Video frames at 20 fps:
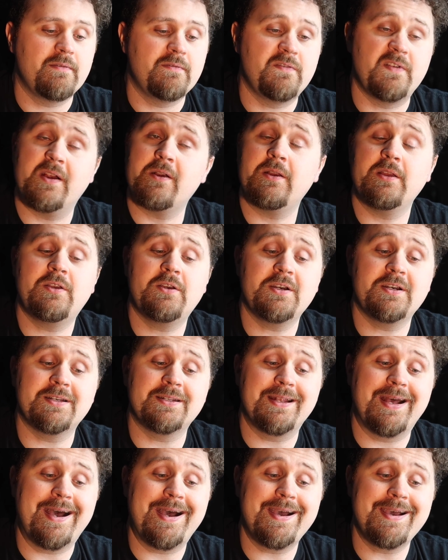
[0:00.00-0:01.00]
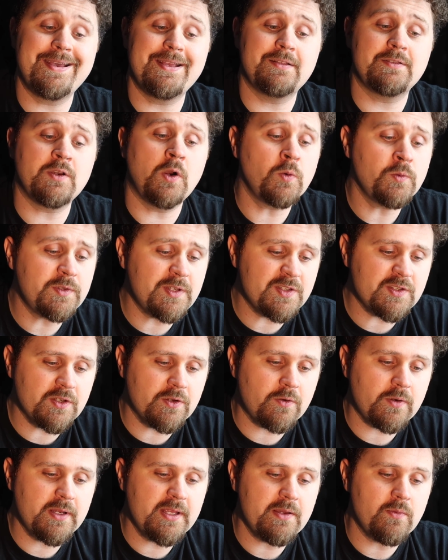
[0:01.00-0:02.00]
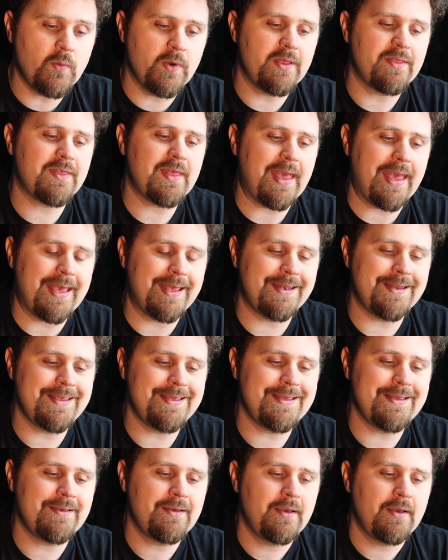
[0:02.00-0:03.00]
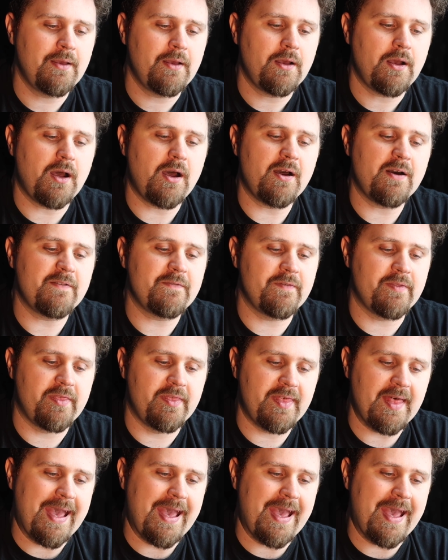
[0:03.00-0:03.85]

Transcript: Very good. I don't disagree with any of